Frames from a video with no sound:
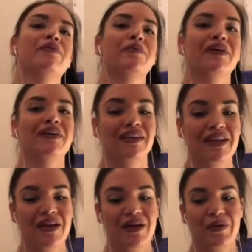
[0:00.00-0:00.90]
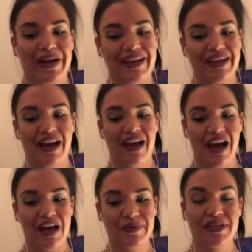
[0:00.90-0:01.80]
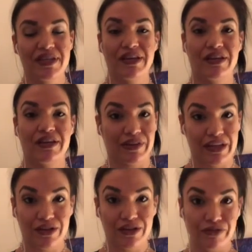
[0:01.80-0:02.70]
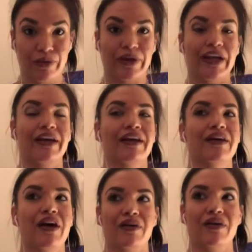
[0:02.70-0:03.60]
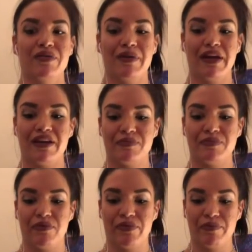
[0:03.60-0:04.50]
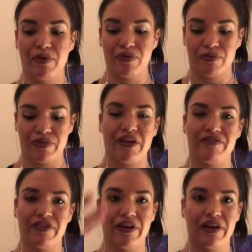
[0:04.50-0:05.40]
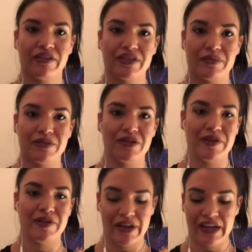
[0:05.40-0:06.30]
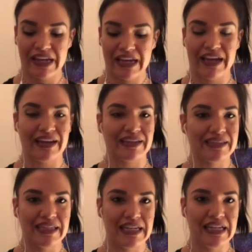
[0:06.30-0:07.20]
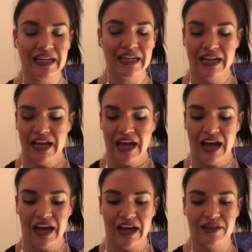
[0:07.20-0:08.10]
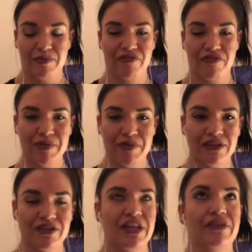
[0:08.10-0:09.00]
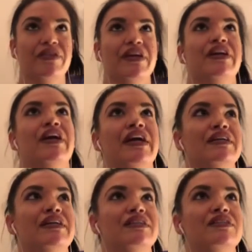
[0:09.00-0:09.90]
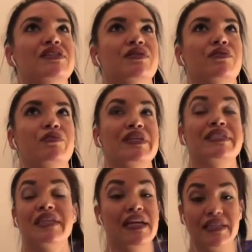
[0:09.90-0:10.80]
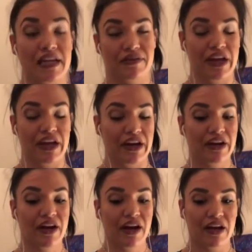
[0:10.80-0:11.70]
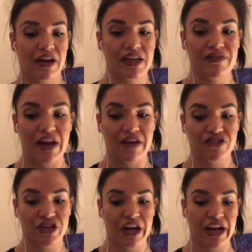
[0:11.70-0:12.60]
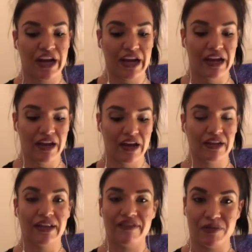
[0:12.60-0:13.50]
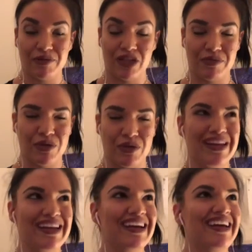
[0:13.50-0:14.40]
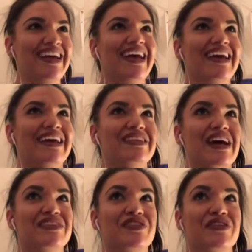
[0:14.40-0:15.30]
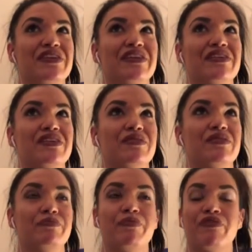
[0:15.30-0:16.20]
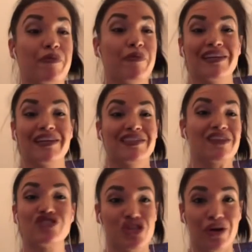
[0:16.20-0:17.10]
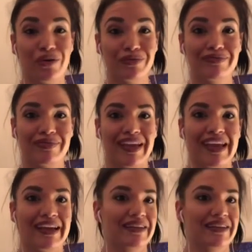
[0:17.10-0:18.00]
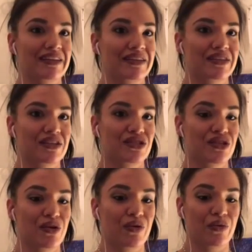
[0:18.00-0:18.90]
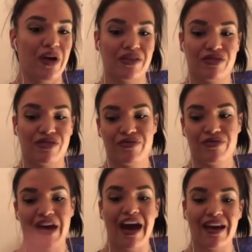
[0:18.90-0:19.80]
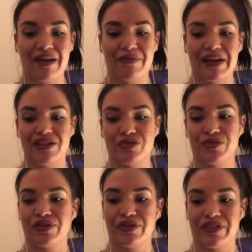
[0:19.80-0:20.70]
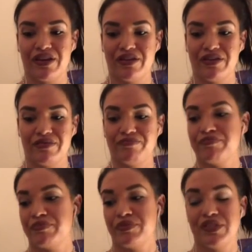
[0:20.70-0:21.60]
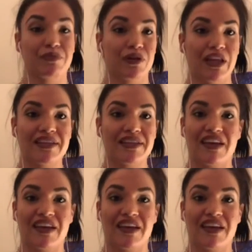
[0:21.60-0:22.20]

Well, when I was in Orlando, Florida, with my husband, we both were there for WWE NXT, the performance centers down there, and we stayed down there even after I left WWE. And I started performing in a stunt show, and so through that, I ran into a girl that did burlesque.